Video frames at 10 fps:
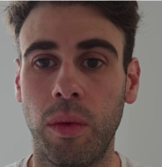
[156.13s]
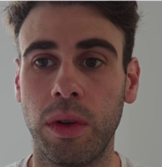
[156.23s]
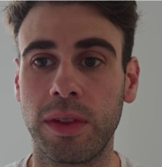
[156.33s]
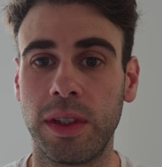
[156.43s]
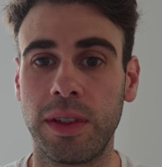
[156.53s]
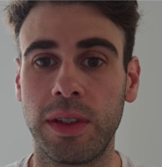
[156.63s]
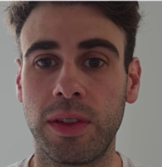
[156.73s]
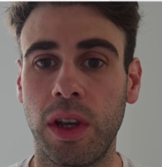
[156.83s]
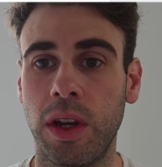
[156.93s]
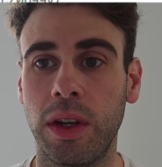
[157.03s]
Once this is
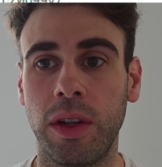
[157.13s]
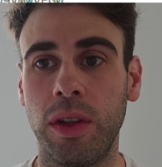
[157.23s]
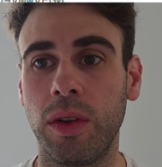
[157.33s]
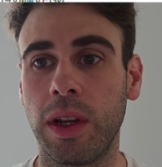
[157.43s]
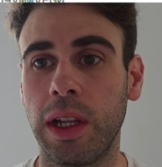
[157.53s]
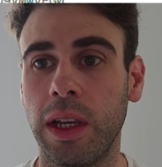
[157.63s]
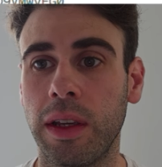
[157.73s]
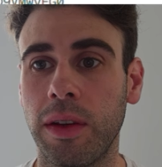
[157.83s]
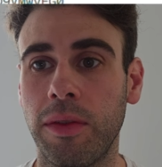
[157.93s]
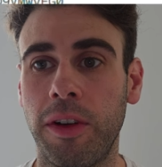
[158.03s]
done, you
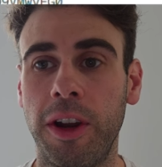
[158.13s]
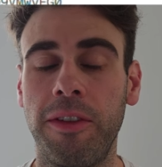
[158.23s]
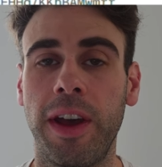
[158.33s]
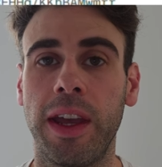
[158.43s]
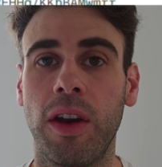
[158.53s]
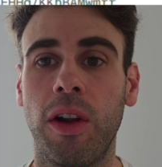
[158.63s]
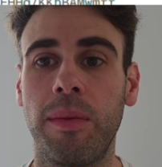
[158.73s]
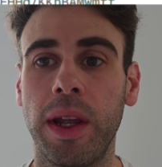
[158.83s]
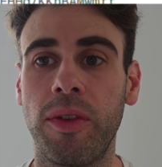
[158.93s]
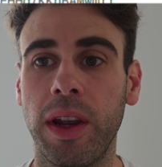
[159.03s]
click verify all
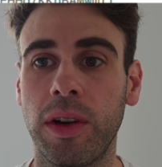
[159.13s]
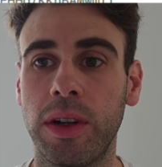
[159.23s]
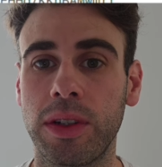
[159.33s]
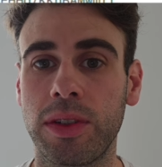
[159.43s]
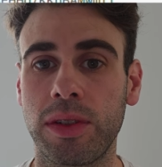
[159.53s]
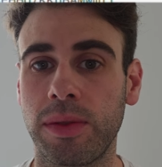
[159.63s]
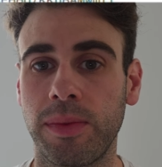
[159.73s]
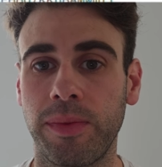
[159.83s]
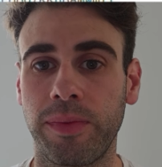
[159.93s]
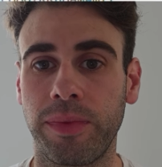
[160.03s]
my records,
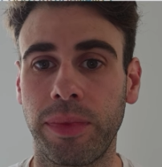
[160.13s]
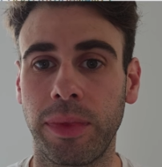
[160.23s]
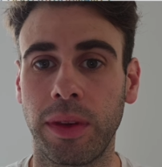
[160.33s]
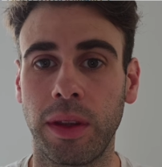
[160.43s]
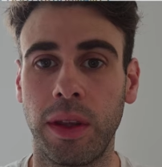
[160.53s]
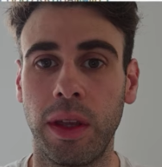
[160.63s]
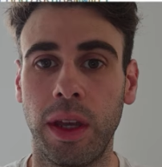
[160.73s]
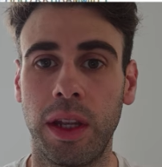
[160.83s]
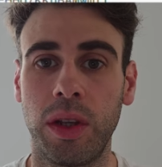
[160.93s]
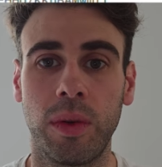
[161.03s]

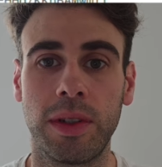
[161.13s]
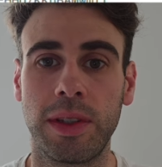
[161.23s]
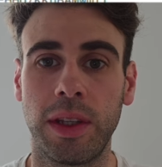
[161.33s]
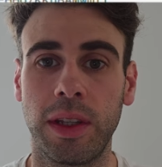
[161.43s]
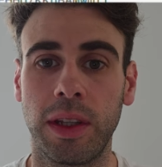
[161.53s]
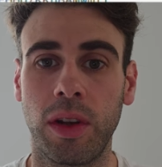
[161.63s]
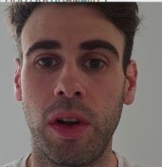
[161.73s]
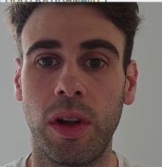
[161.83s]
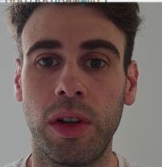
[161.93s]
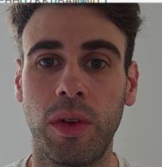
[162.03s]
and you will see that
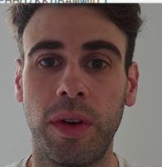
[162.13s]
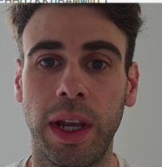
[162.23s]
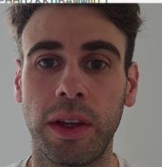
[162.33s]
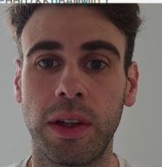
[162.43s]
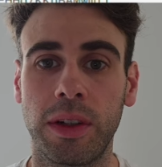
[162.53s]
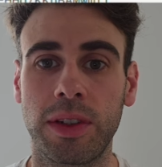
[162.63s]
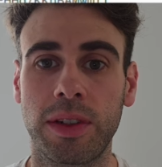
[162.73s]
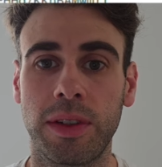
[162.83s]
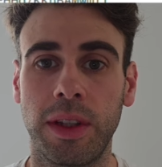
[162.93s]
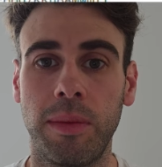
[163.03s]
all your
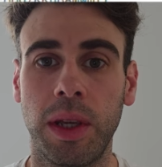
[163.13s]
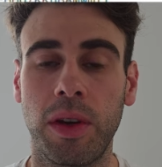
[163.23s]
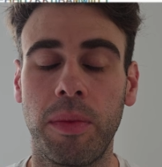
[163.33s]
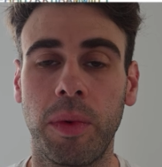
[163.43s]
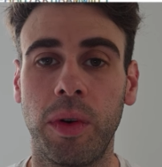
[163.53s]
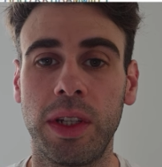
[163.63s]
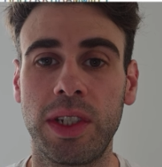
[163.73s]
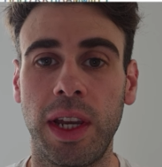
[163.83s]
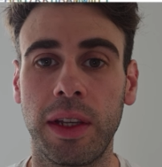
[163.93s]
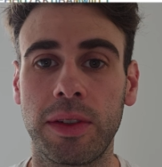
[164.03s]
records, they become green
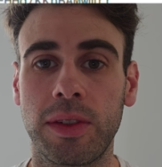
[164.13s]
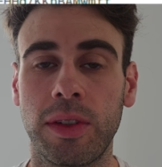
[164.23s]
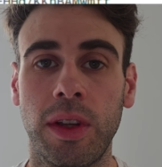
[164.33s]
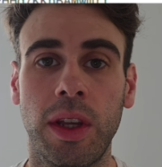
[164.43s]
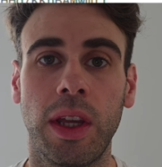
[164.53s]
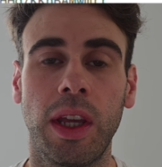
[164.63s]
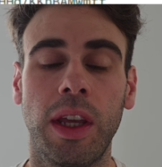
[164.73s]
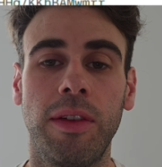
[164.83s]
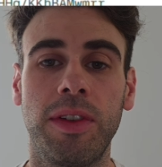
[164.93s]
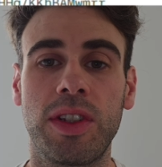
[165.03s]
checks.
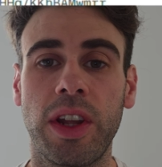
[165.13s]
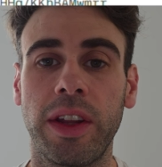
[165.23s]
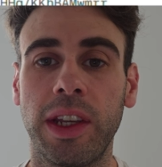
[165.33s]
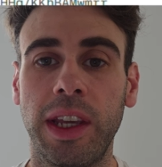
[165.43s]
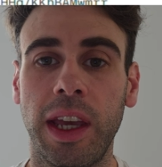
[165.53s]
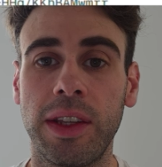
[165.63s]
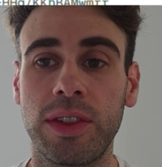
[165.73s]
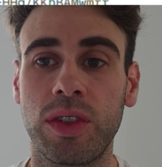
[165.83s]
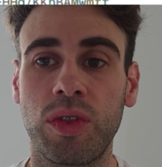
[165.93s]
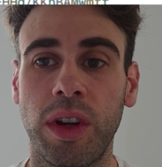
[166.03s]
If it's not the
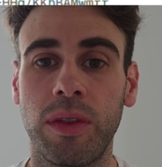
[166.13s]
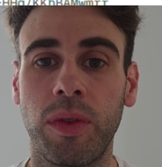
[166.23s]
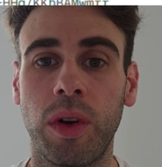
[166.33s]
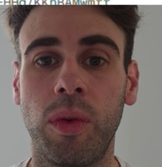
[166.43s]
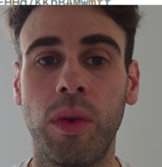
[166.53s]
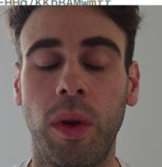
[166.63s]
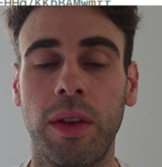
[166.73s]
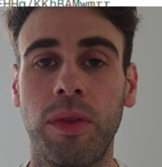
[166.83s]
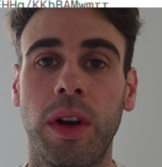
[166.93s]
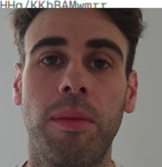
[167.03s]
case, it's straightforward,
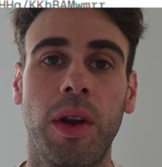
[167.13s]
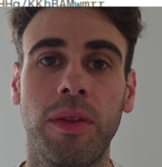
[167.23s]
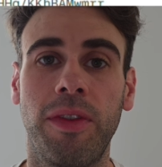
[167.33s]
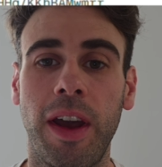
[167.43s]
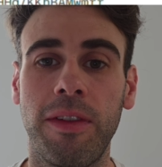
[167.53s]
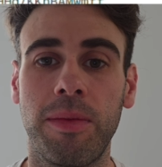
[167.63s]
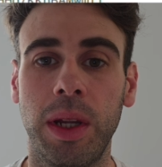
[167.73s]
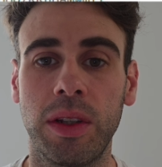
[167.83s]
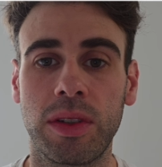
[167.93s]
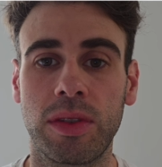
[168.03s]
wait for about 5
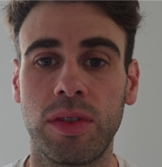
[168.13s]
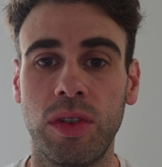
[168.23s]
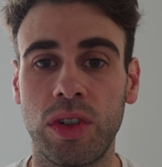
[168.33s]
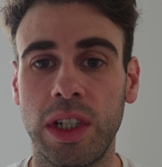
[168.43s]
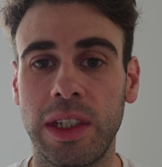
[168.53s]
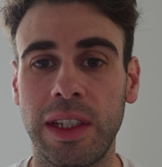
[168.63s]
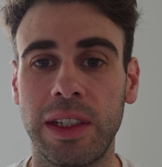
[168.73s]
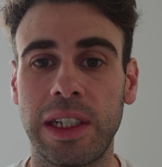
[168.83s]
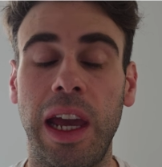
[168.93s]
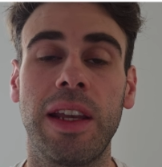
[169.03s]
minutes. Usually it
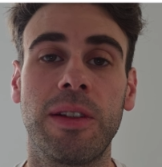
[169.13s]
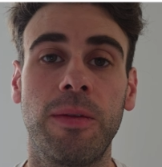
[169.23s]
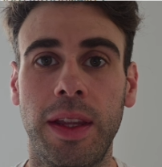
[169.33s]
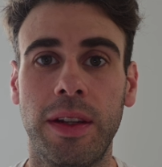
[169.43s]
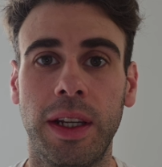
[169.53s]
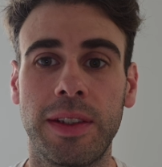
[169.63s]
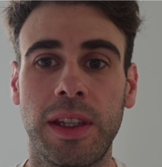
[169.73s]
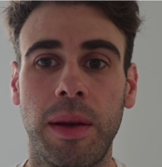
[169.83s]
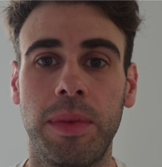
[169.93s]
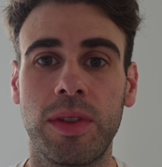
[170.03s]
takes less. Then the next
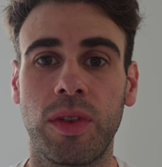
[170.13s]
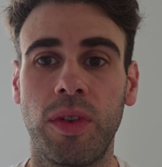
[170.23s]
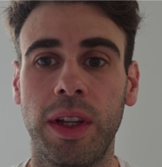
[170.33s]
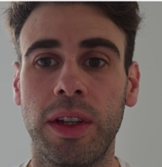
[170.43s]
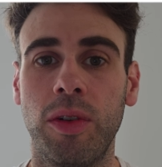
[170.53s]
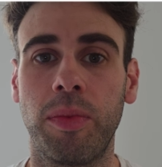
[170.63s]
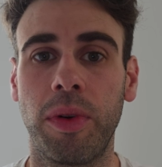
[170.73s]
step is to create a new